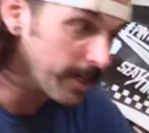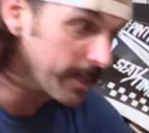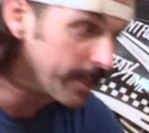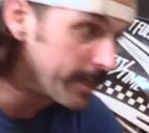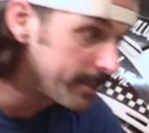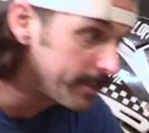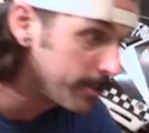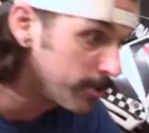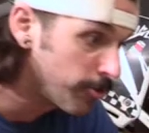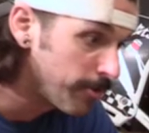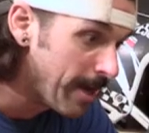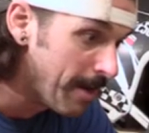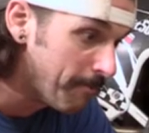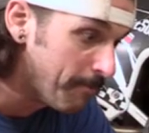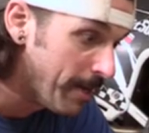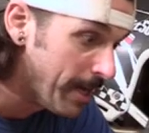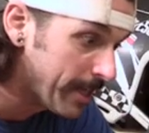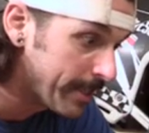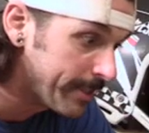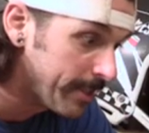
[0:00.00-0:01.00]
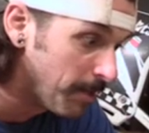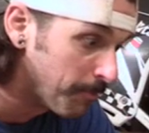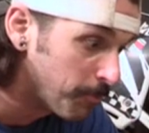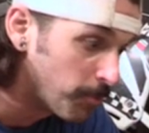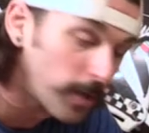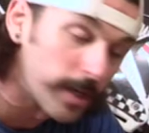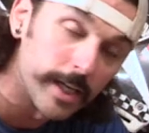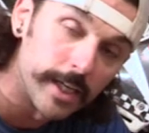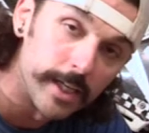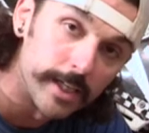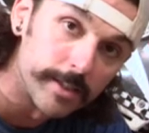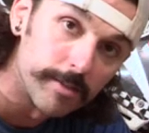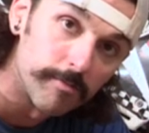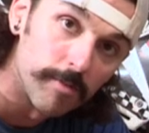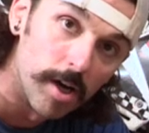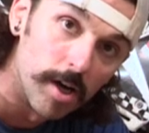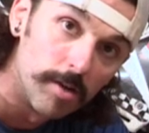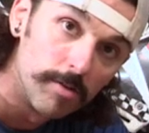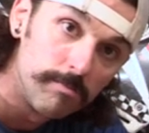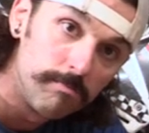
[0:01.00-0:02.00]
gonna get this crap packed up, we're gonna hit the
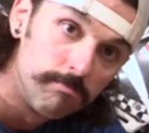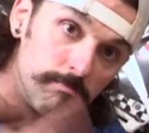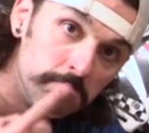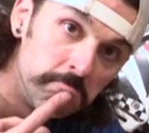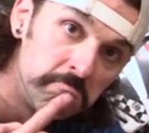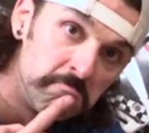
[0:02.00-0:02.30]
road.